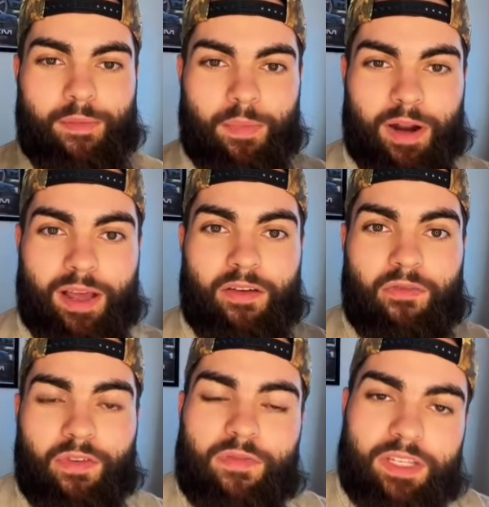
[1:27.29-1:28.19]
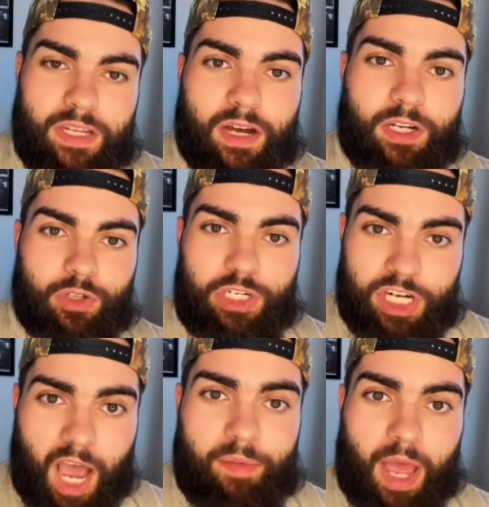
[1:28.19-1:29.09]
But 1,500
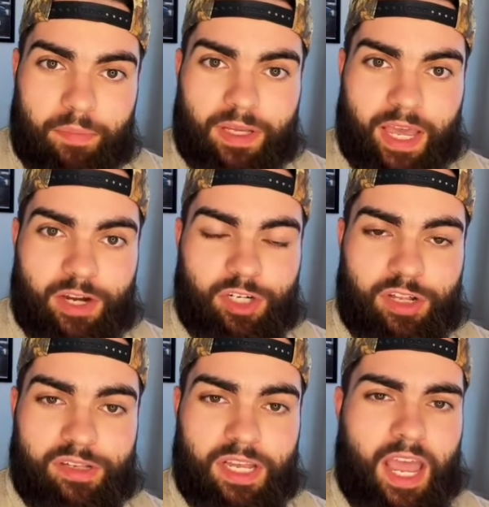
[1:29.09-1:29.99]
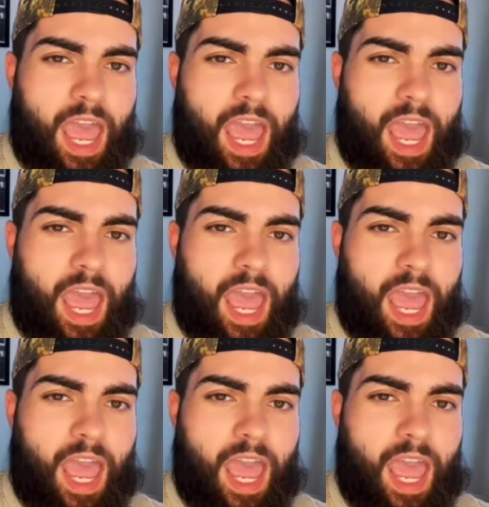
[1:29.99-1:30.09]
job applications,